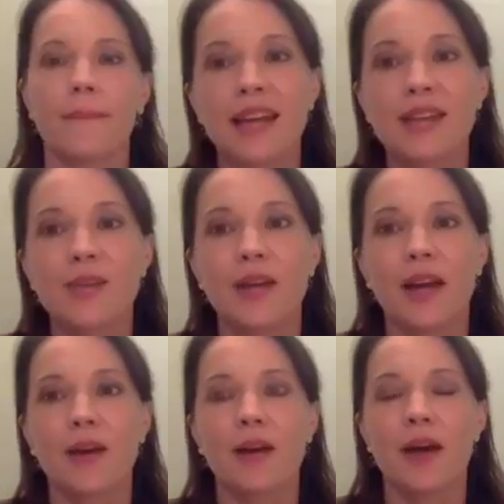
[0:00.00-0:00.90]
last week
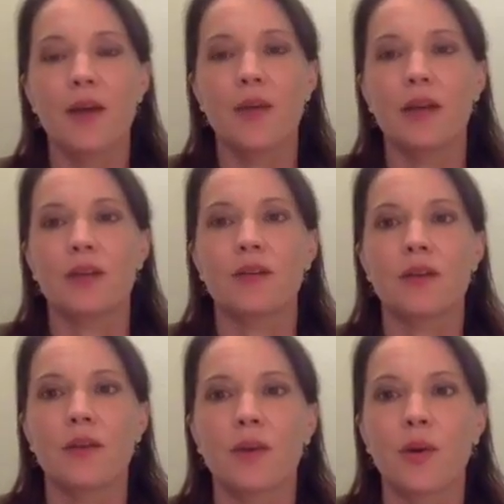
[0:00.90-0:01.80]
I went and
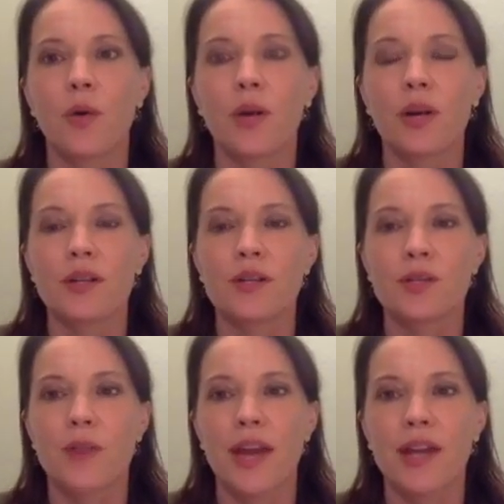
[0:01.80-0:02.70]
recorded
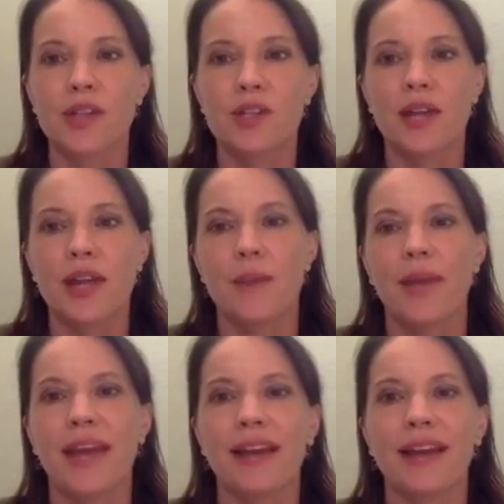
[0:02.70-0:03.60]
Spanish
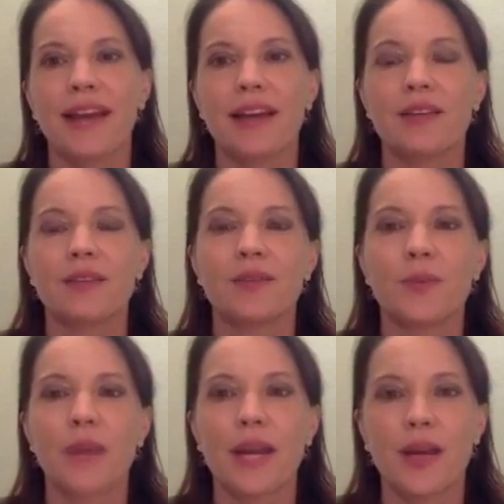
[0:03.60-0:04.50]
campaign
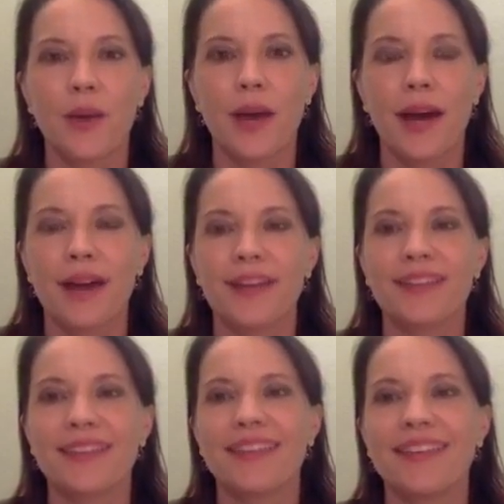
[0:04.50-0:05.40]
radio ad.
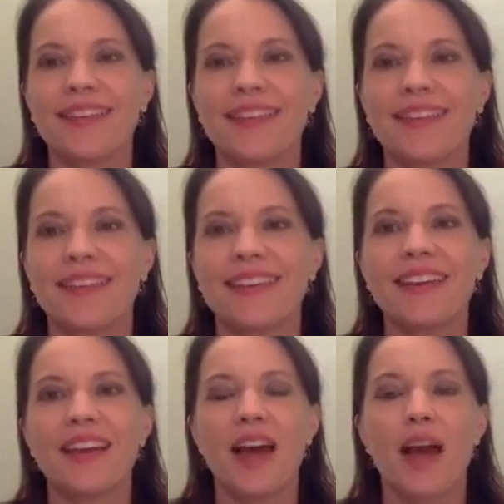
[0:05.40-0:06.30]

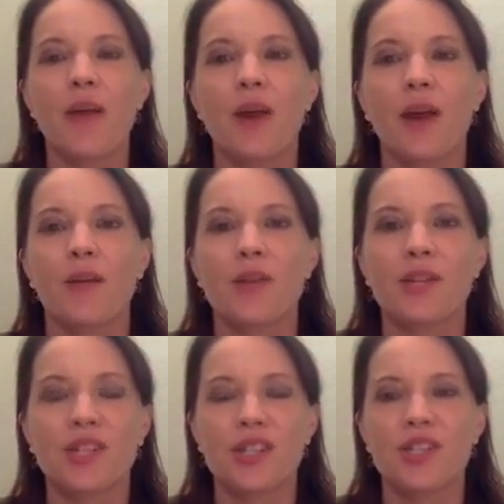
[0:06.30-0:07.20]
I went on a
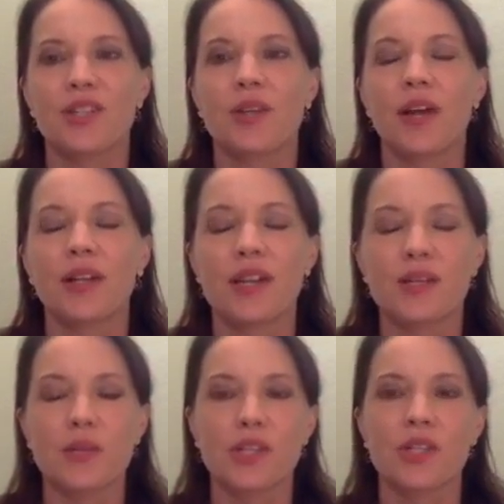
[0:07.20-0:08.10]
mission to LDS
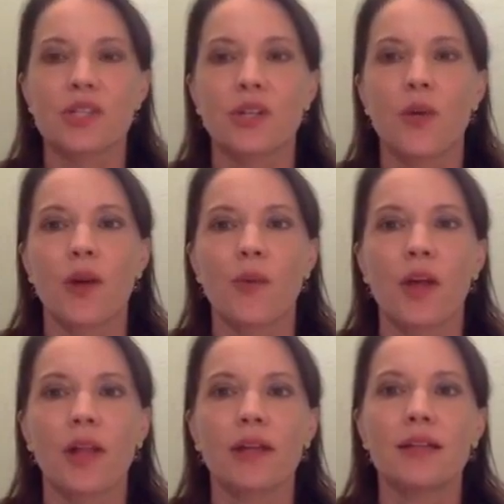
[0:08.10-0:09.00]
mission to
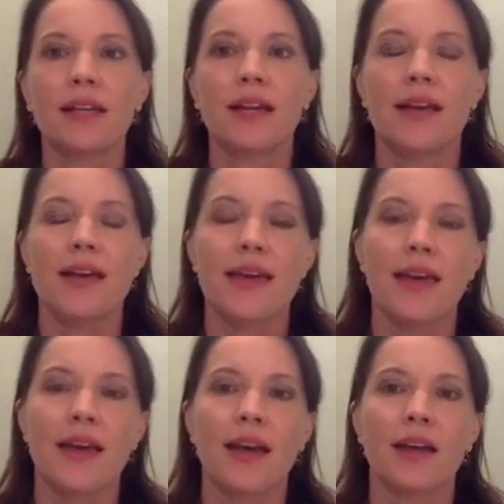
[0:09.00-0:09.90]
Guatemala.
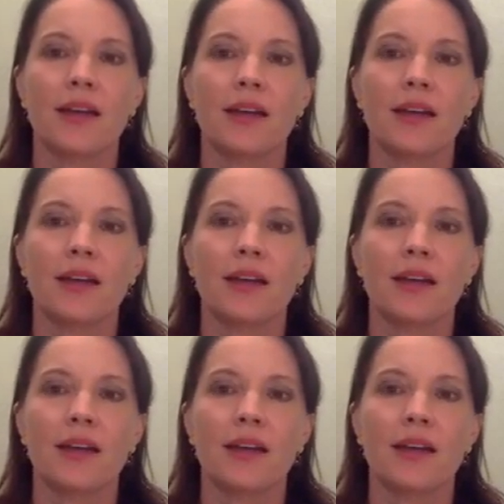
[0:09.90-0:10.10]
And